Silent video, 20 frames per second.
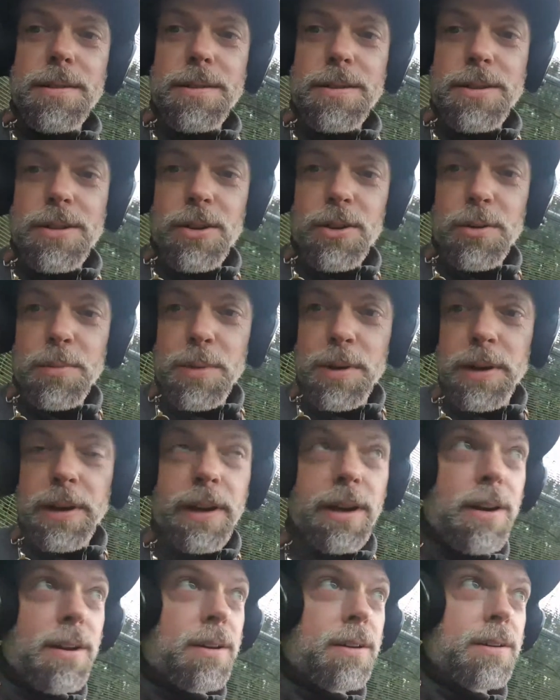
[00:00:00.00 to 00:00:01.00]
So
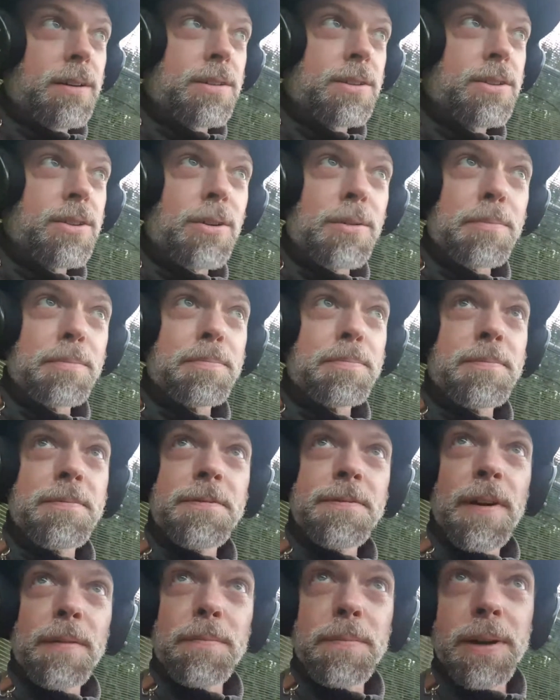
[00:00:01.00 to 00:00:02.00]
my heart has stopped
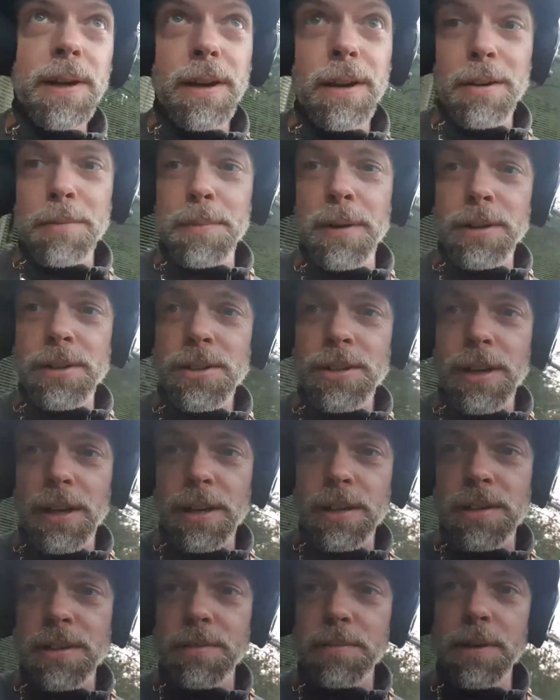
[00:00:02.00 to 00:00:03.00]
thumping out of my
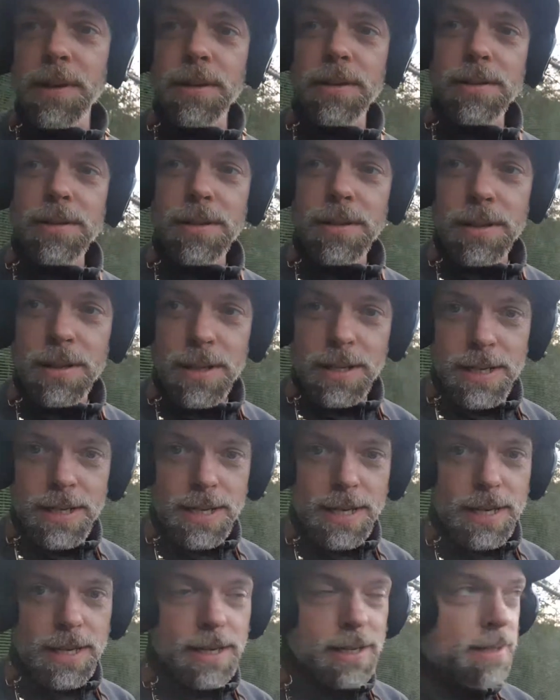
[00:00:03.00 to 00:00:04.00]
chest because
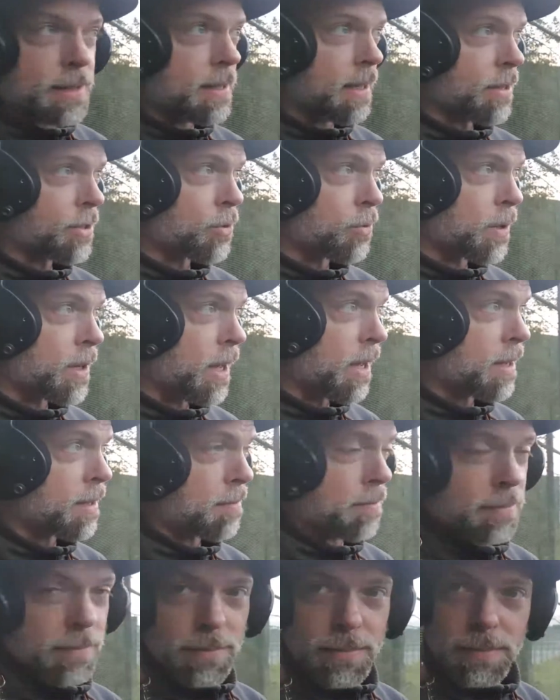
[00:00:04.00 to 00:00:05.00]
the actual
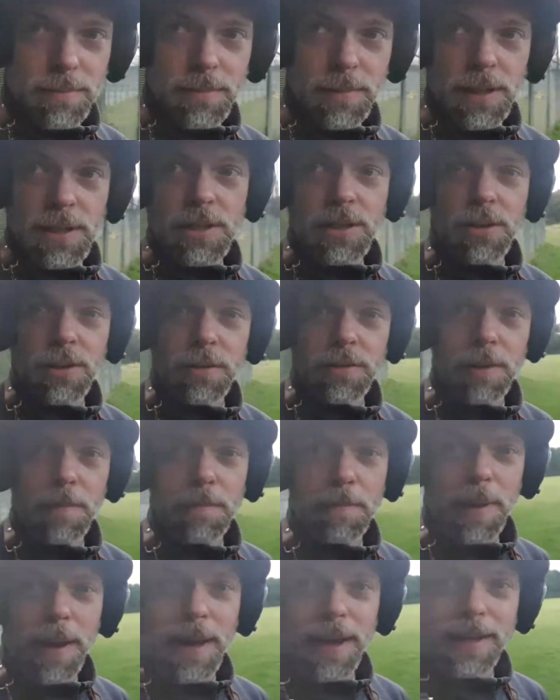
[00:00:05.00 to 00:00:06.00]
game is over,
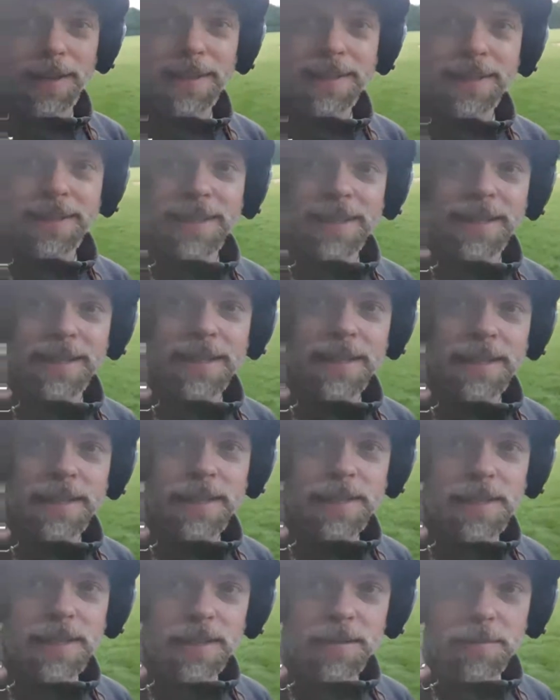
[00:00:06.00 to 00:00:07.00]
but
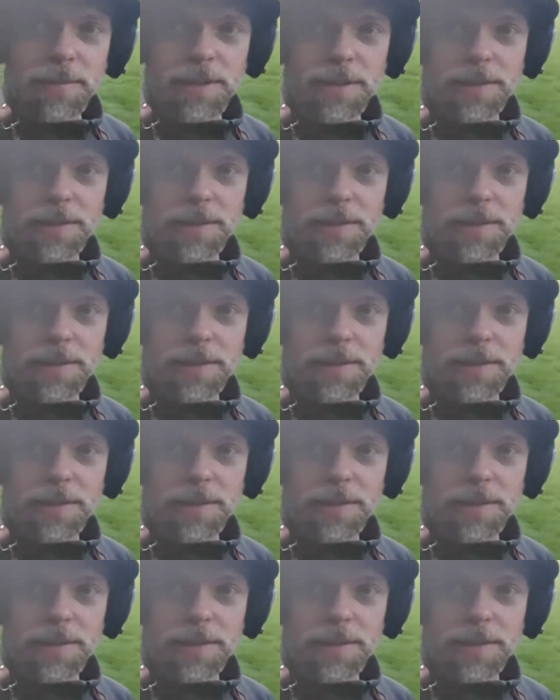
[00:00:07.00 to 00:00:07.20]
the team are